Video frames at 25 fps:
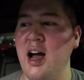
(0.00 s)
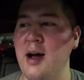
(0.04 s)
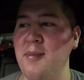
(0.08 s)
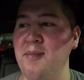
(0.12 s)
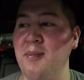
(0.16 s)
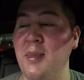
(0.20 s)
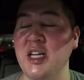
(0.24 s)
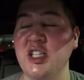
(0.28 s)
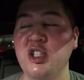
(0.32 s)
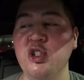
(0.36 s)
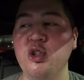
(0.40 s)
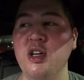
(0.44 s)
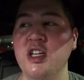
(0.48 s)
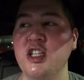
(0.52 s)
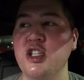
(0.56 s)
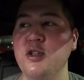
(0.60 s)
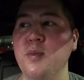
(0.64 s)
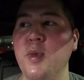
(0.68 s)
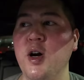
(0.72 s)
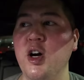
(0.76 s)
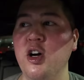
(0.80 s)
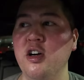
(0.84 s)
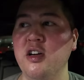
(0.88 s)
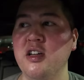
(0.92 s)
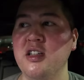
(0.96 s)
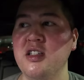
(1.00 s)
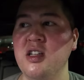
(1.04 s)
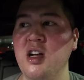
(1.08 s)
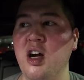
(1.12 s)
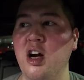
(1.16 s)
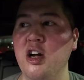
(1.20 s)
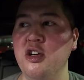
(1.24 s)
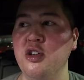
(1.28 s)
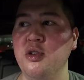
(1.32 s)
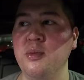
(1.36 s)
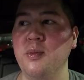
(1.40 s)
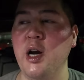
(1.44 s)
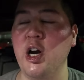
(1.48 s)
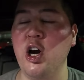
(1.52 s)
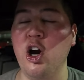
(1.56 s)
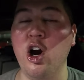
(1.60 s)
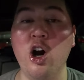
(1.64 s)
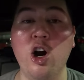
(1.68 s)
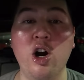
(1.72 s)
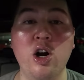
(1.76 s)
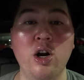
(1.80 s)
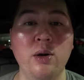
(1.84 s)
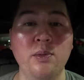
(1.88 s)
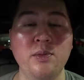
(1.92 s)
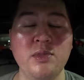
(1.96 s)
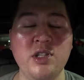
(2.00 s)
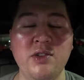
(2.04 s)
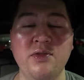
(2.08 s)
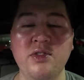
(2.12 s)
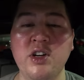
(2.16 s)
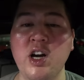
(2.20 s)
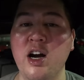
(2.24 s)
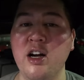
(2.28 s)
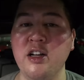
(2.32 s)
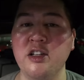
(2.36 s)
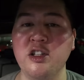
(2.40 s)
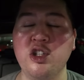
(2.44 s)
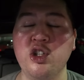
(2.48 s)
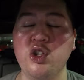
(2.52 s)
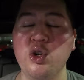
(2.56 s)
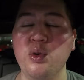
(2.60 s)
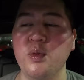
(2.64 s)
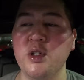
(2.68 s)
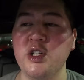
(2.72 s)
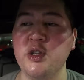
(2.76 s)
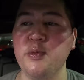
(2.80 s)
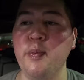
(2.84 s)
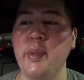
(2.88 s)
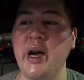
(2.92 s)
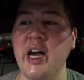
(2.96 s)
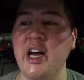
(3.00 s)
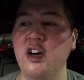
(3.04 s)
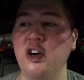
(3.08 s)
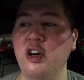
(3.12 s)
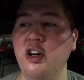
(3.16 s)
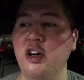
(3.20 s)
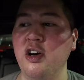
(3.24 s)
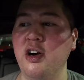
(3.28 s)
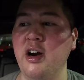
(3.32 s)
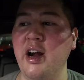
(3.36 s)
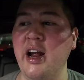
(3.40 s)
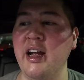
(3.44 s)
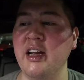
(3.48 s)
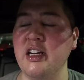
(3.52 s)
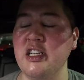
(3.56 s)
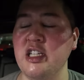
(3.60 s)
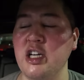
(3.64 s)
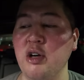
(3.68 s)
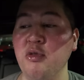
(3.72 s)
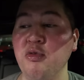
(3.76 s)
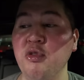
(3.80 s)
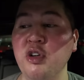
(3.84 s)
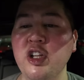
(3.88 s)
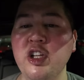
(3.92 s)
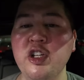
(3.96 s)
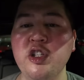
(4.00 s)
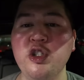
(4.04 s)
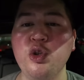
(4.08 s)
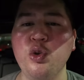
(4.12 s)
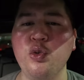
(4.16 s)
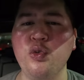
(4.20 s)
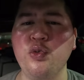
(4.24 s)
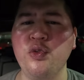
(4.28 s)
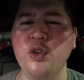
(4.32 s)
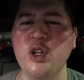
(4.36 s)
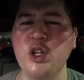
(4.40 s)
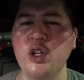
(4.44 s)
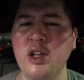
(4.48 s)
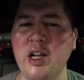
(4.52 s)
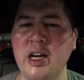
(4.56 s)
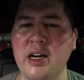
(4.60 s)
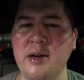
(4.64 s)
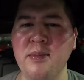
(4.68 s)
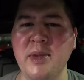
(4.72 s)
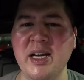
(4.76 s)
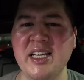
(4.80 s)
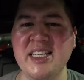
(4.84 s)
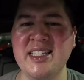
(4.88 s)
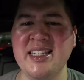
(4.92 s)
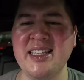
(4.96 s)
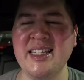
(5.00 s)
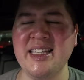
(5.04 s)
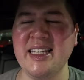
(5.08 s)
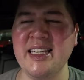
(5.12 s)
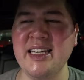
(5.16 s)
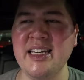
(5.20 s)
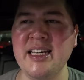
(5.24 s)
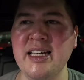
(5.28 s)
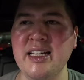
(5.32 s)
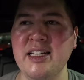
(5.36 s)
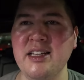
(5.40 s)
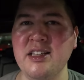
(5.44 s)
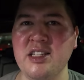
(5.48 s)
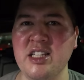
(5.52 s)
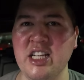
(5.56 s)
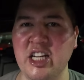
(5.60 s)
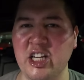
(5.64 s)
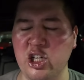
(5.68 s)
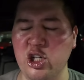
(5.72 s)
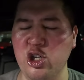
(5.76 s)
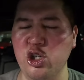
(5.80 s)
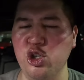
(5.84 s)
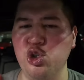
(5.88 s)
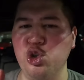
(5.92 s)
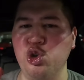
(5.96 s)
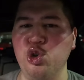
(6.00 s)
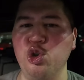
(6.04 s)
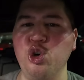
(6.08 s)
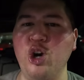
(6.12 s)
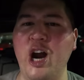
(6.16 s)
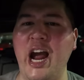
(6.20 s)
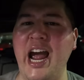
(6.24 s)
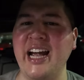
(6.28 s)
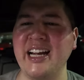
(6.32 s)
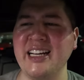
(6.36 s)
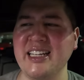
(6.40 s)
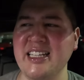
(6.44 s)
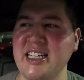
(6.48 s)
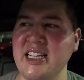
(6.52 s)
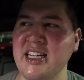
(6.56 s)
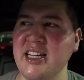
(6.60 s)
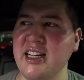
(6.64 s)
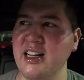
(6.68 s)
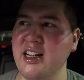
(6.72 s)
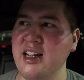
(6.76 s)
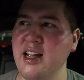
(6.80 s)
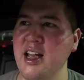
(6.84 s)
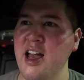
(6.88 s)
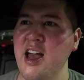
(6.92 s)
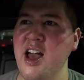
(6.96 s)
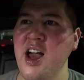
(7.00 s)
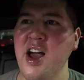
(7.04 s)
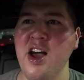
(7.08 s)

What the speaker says: My stretch marks under my arms have gotten so much better, and I really do feel like my skin is like contracting